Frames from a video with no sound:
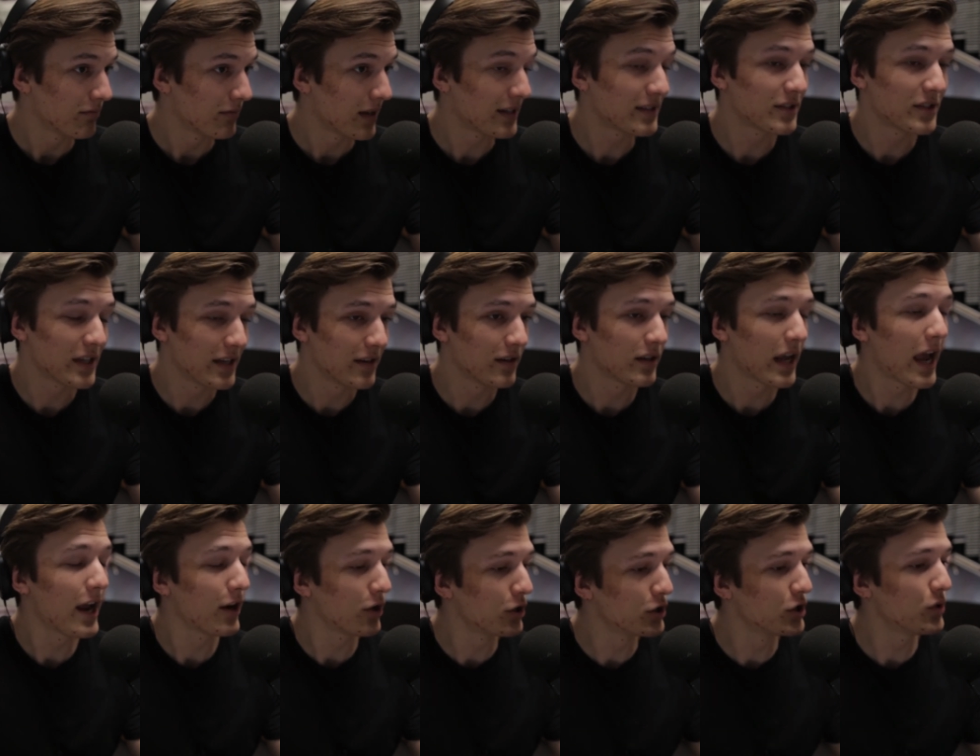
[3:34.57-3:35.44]
Ascend,
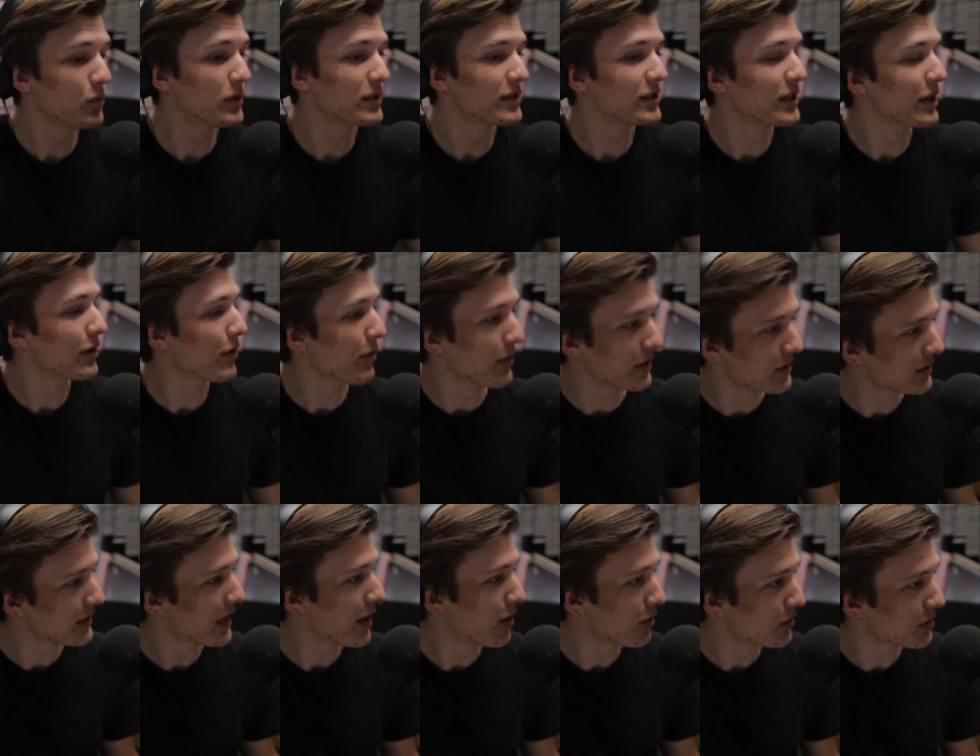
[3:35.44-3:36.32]
hey, could you ascend the
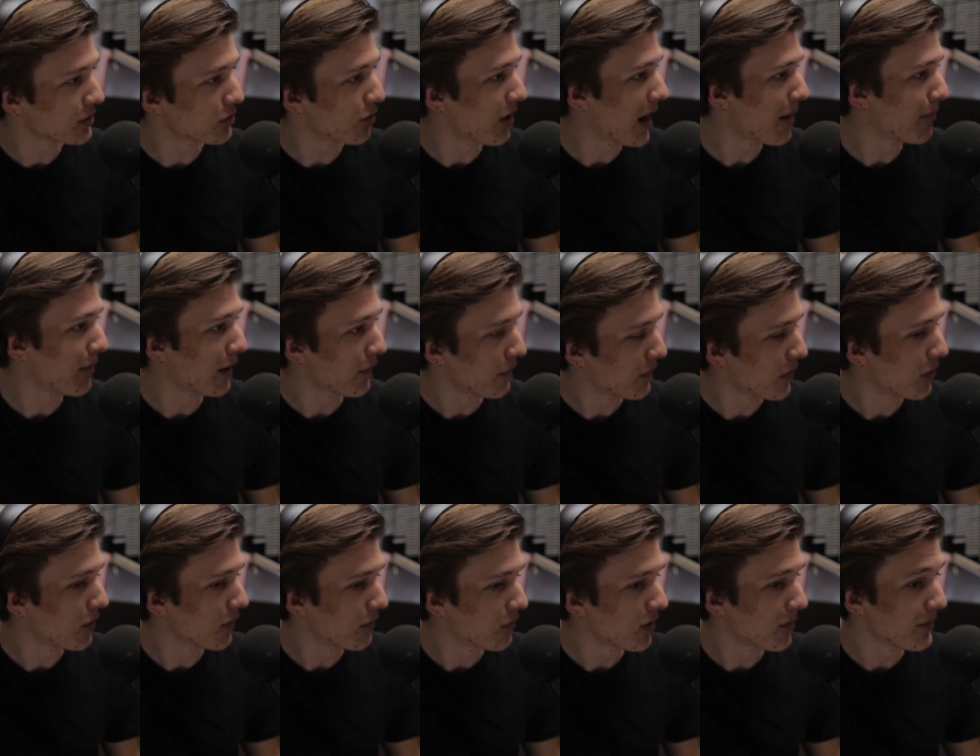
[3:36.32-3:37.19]
stairs and grab my
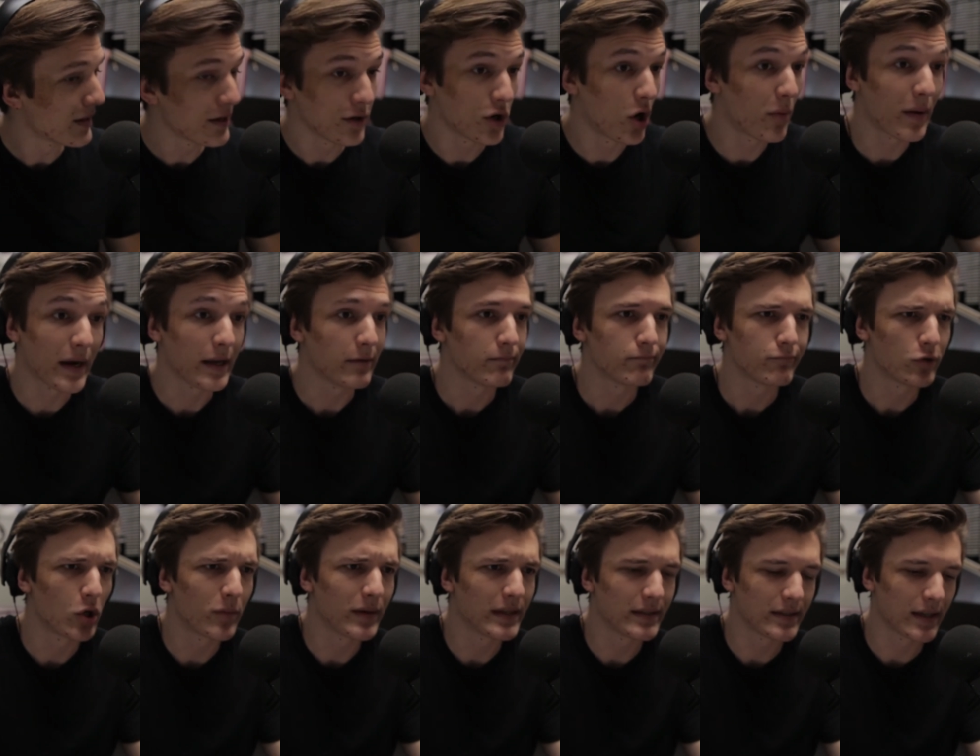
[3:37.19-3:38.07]
phone for me? Nobody,
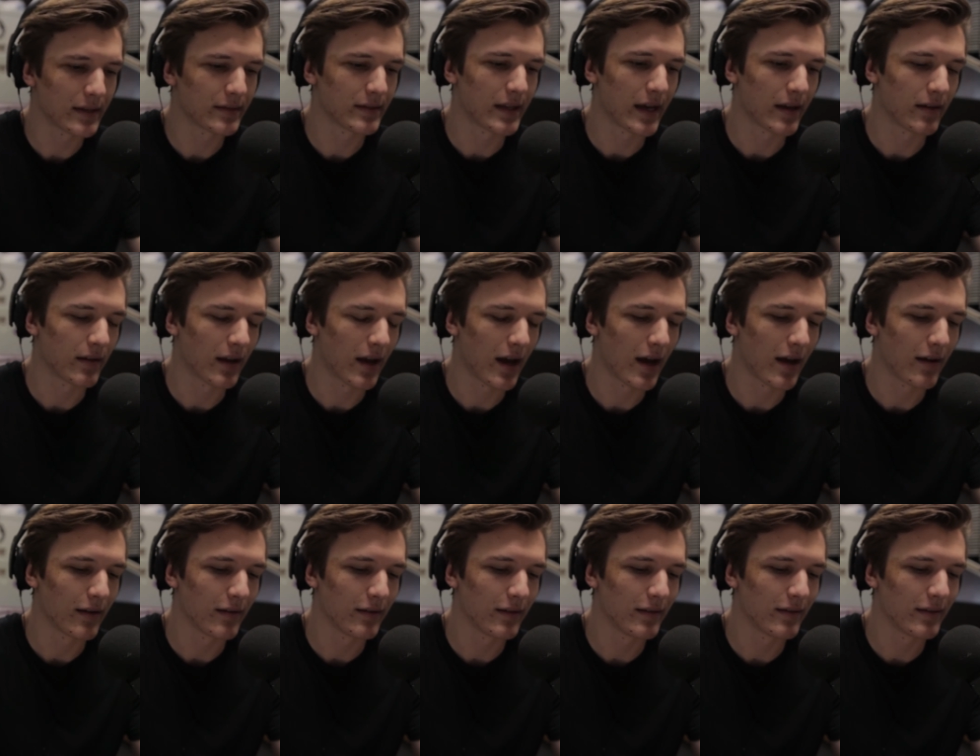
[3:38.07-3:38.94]
nobody says that.
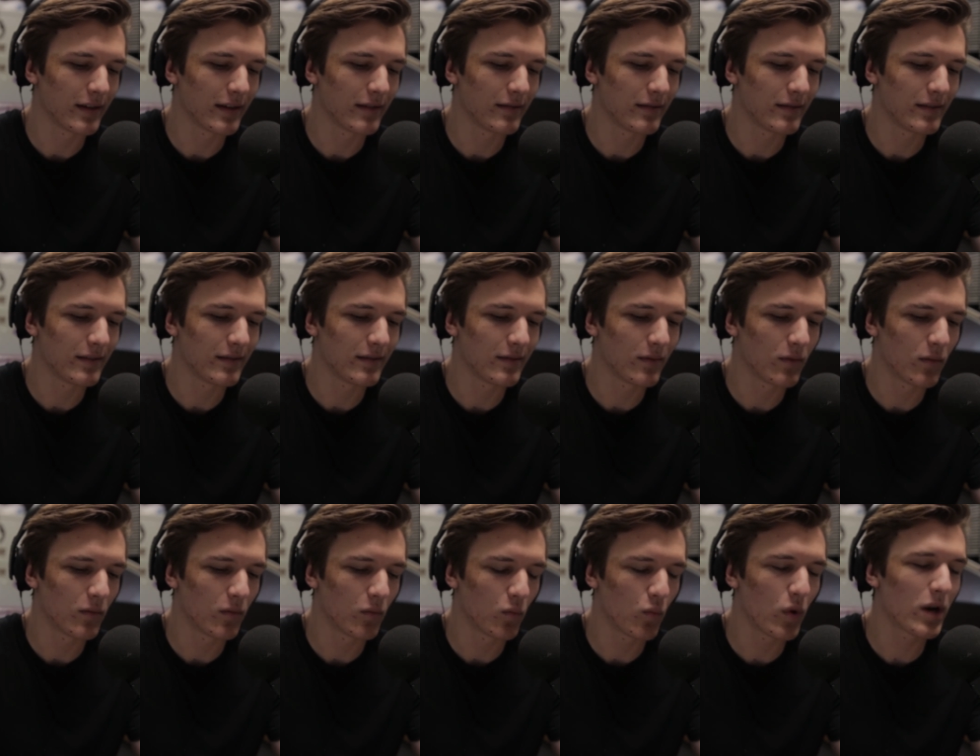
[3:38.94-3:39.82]
Uh,
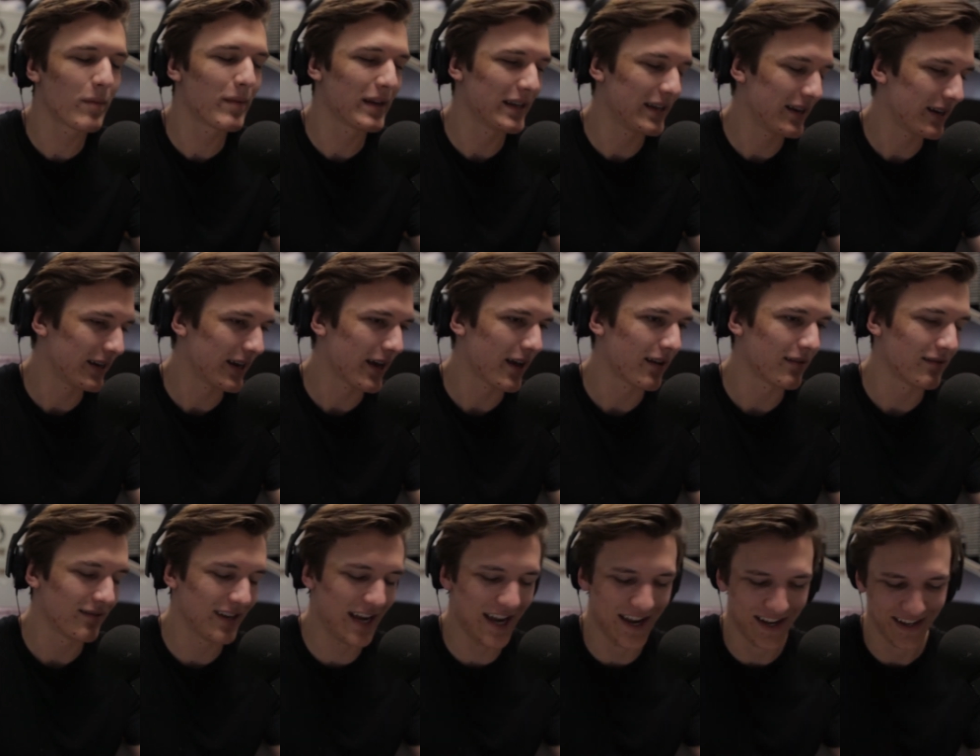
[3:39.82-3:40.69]
what am I getting
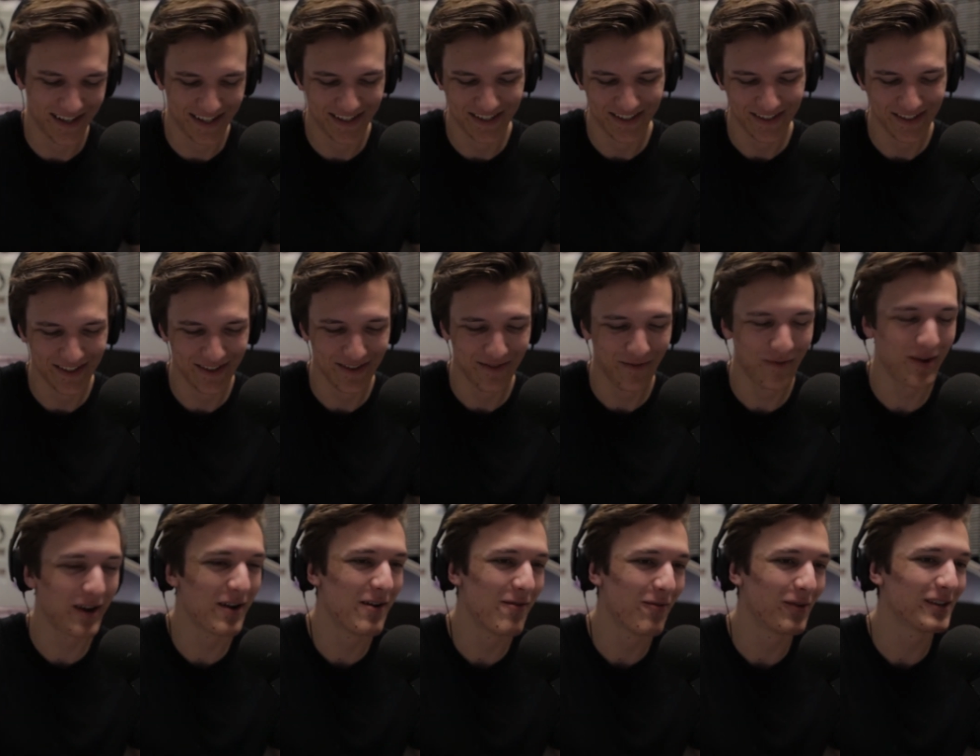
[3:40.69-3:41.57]
at?
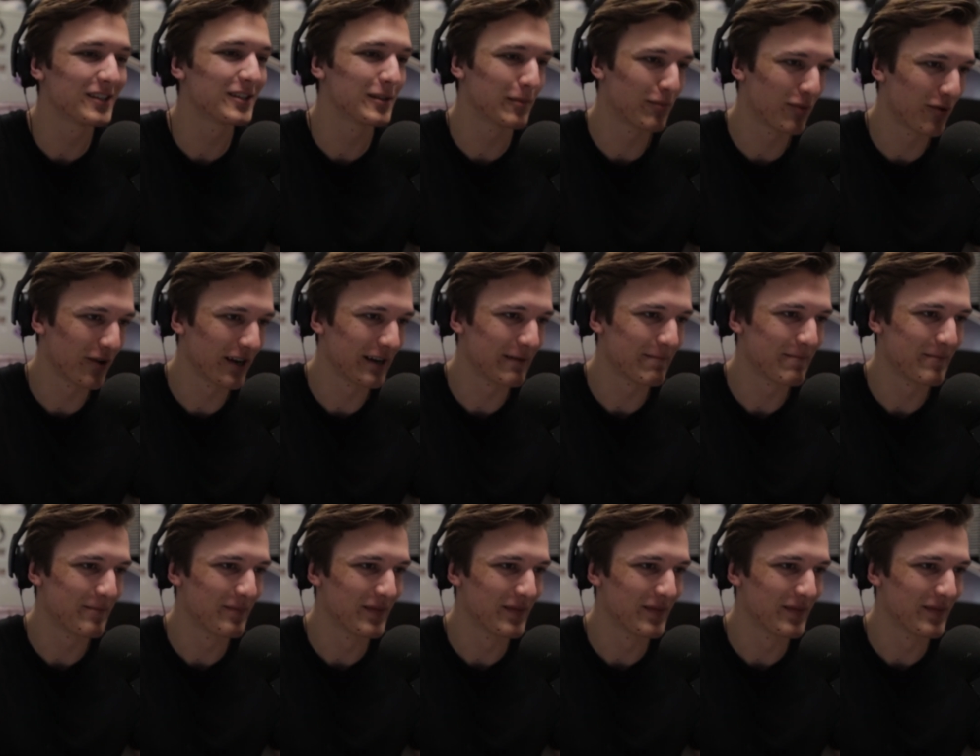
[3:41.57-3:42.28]
Well, what's the point?